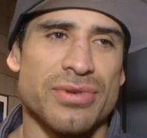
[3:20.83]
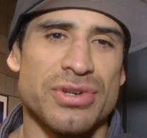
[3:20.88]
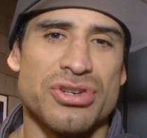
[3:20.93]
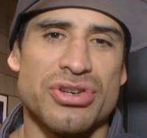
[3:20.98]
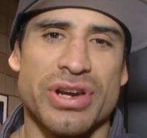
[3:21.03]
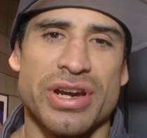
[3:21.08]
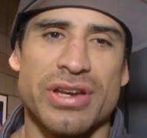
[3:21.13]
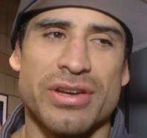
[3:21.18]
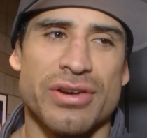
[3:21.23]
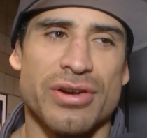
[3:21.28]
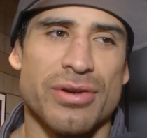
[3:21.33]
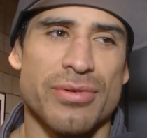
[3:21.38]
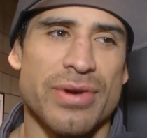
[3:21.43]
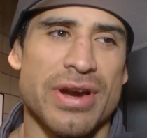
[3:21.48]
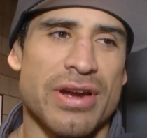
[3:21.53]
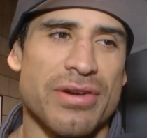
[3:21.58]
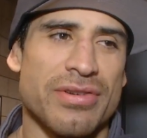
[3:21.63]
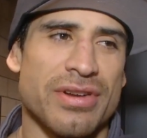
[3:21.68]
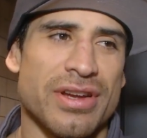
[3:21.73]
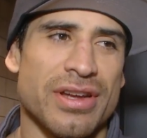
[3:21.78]
We train year
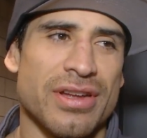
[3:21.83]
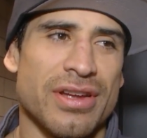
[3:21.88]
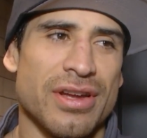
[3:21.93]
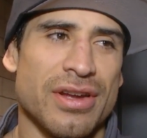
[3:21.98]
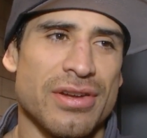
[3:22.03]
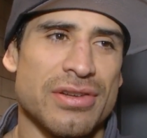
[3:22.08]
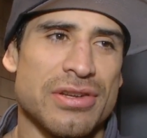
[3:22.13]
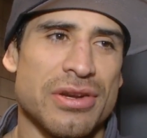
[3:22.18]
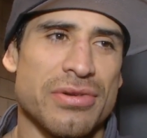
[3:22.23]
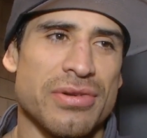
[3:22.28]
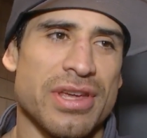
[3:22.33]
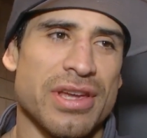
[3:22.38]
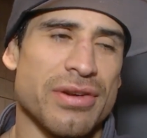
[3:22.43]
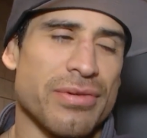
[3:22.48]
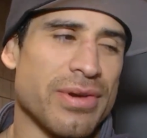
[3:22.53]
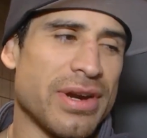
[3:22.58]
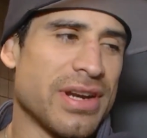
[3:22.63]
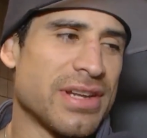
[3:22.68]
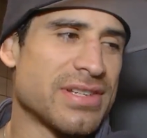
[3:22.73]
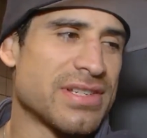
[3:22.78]
around. Uh, don't get
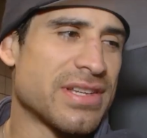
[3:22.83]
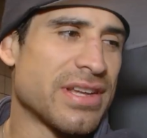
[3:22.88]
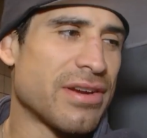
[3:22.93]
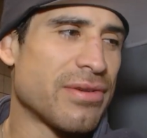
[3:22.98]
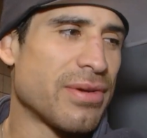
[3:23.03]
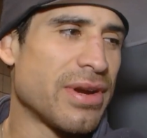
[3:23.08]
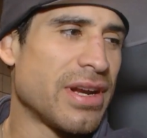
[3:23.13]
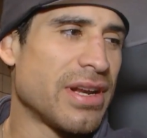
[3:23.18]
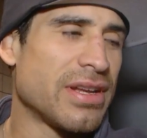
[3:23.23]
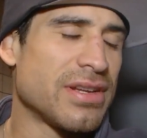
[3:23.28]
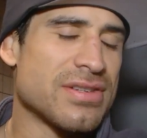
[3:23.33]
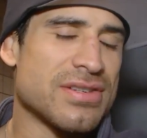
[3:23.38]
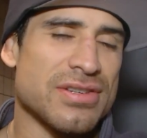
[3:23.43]
ready, stay ready.